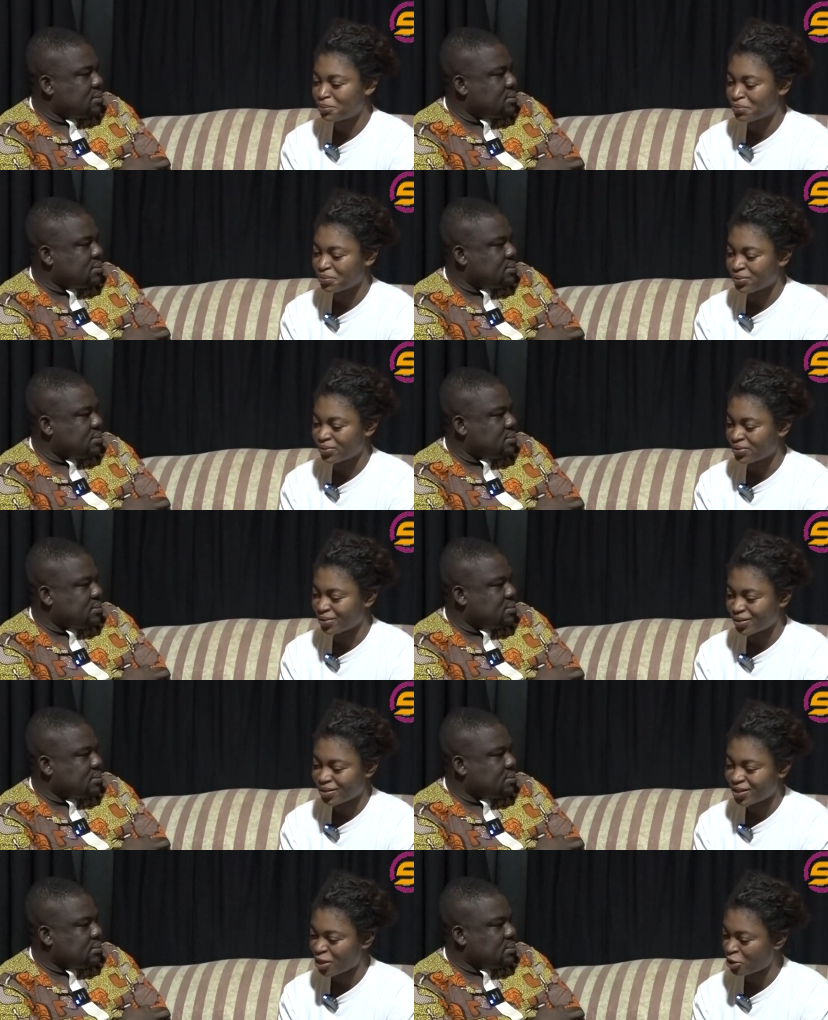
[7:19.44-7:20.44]
Speaker 1: Hmm.
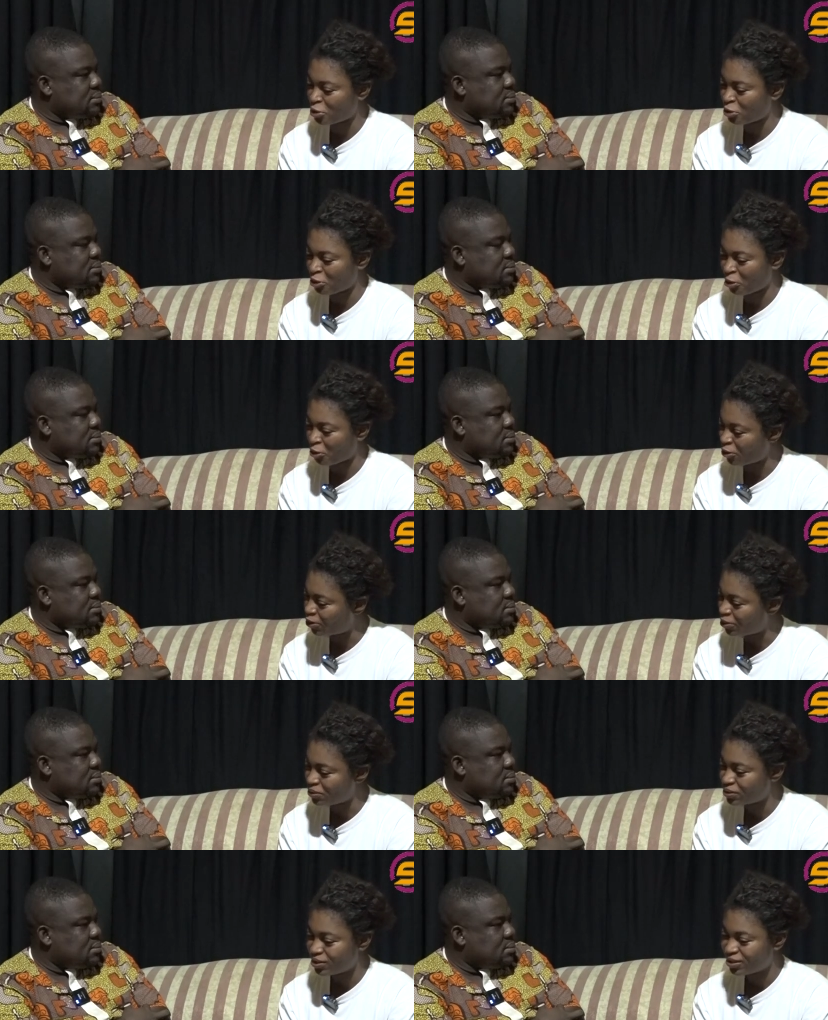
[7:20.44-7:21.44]
I don't know.
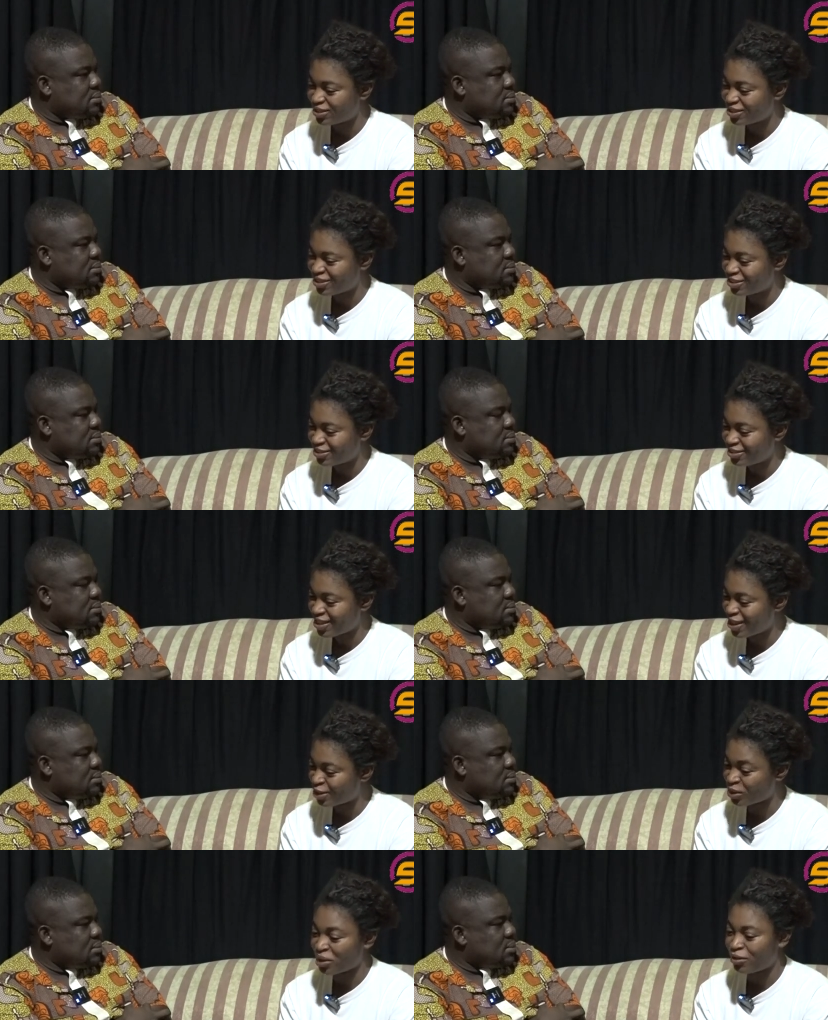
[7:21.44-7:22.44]

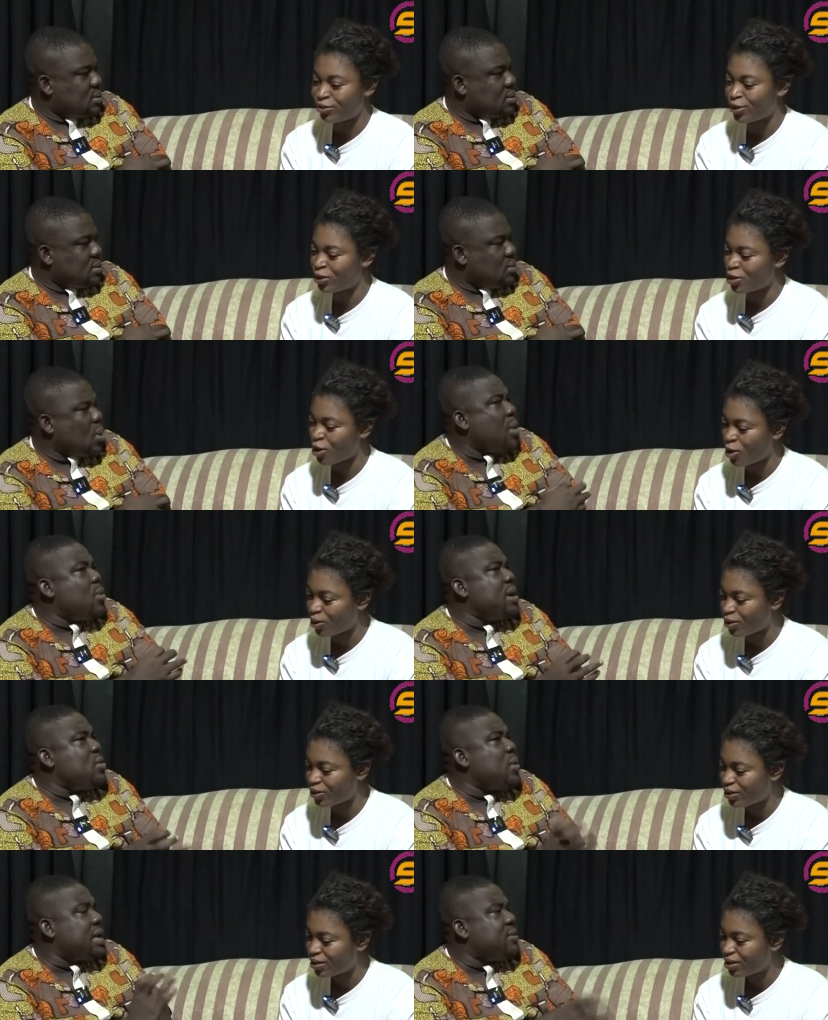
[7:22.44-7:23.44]
Don't even
Speaker 2: know. Why, were
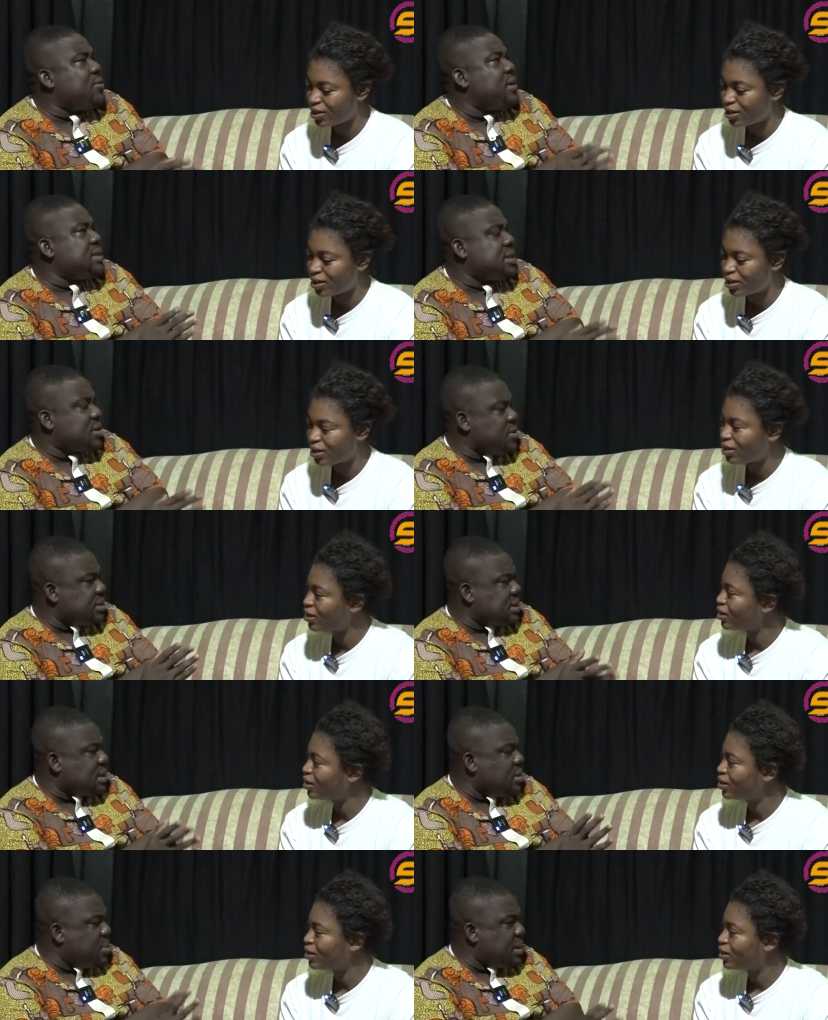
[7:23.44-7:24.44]
you working for a security
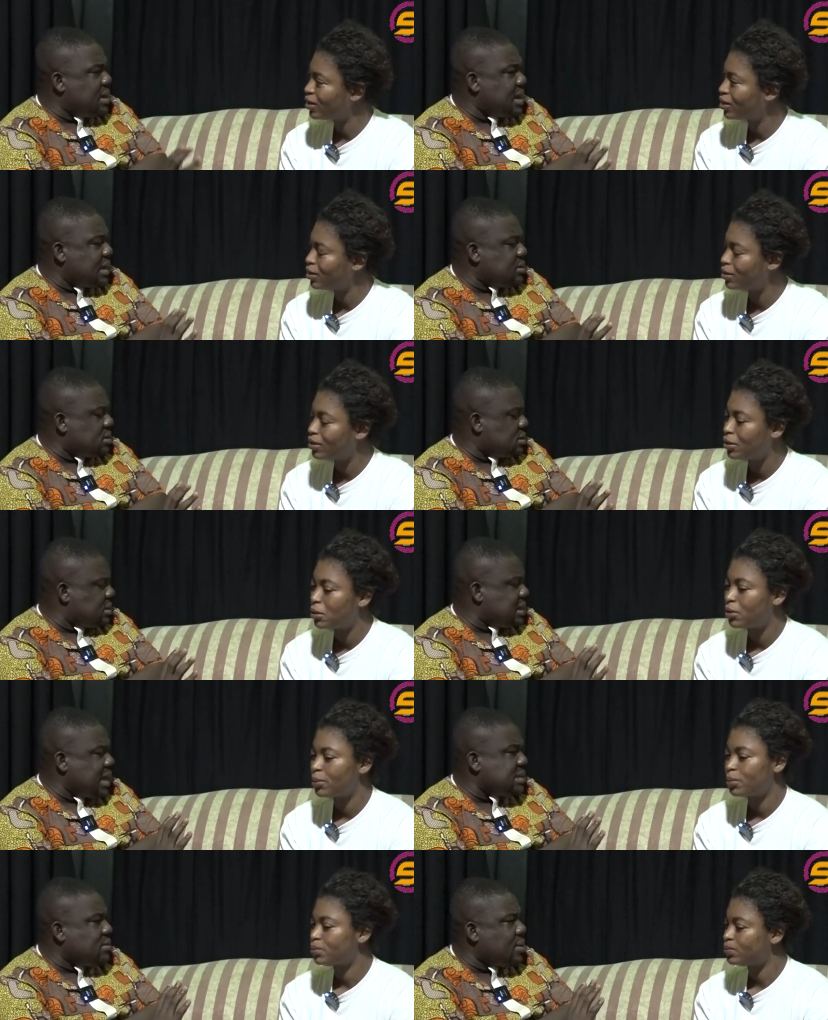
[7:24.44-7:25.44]
company that
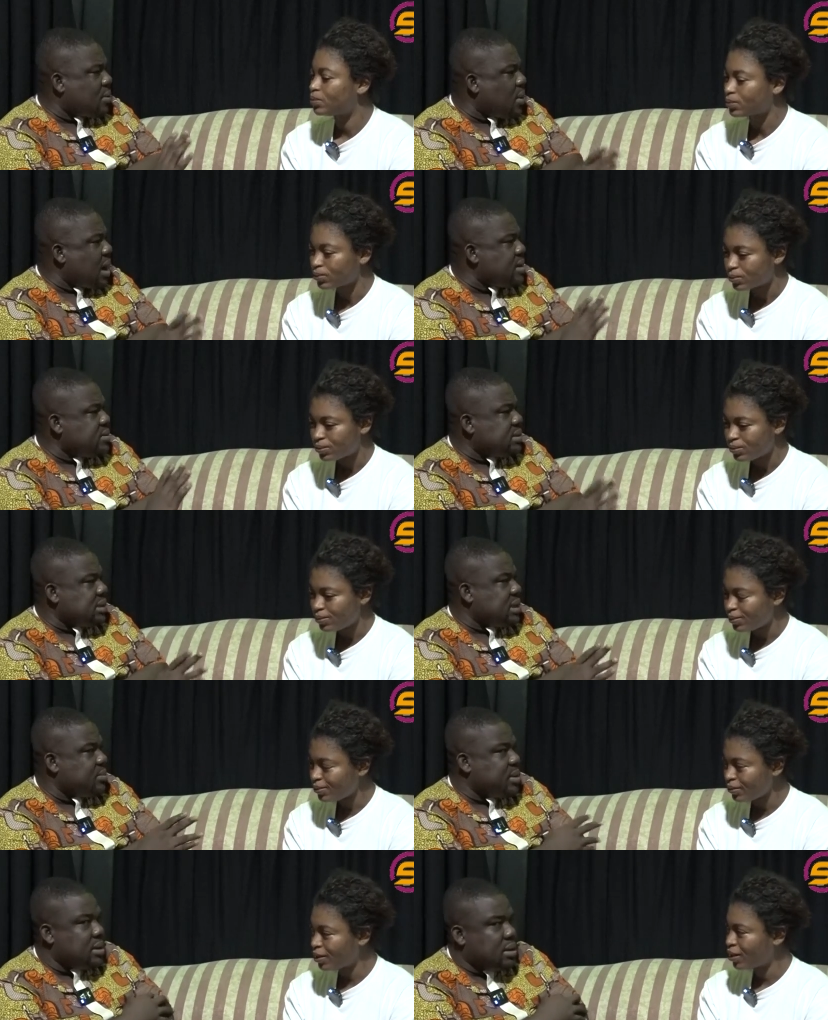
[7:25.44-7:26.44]
doesn't require you
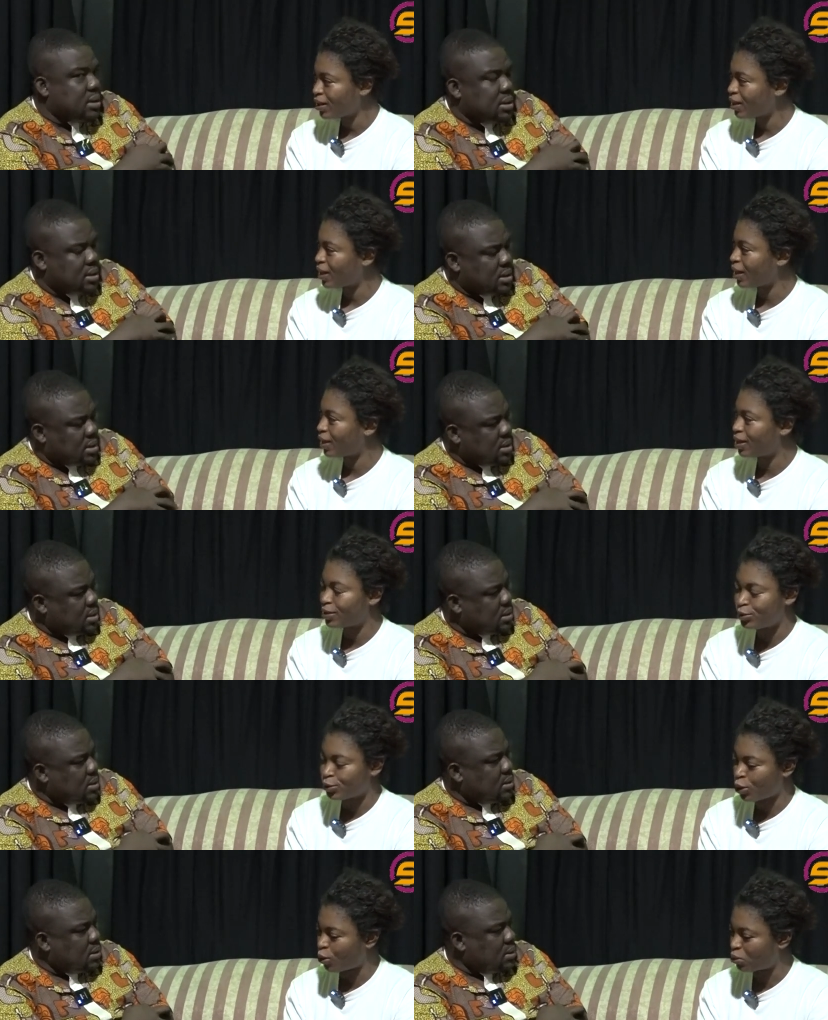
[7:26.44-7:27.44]
sleeping?
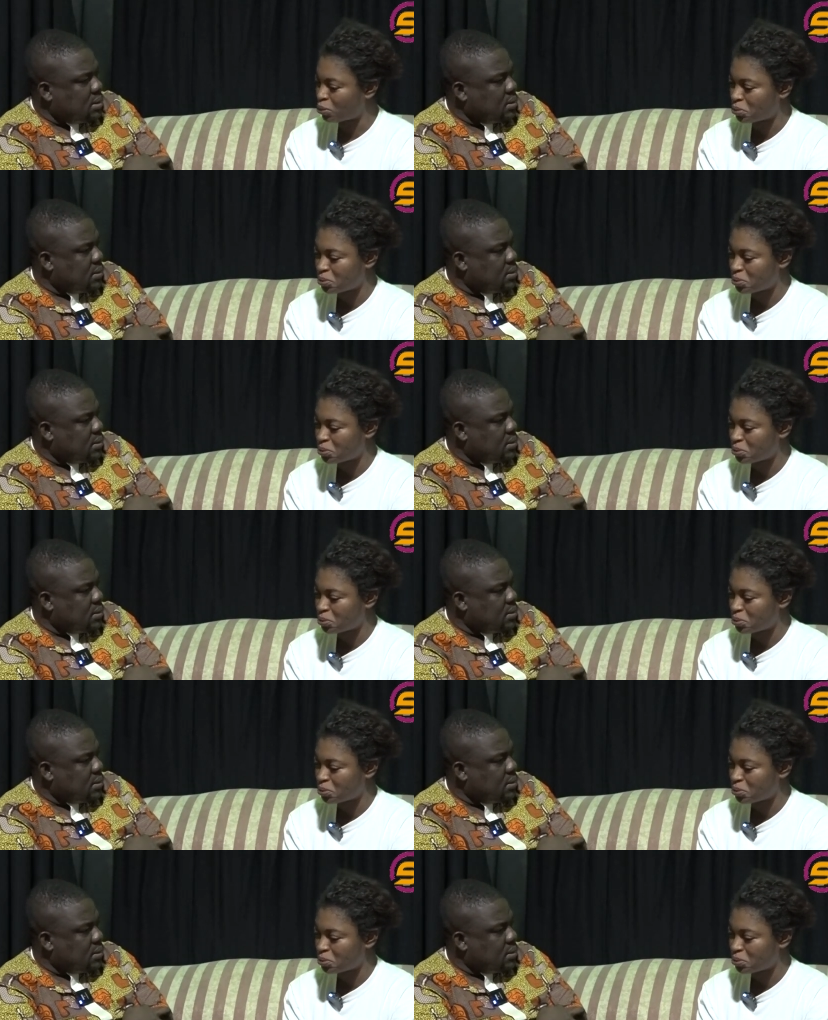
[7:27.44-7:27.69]
Speaker 1: No.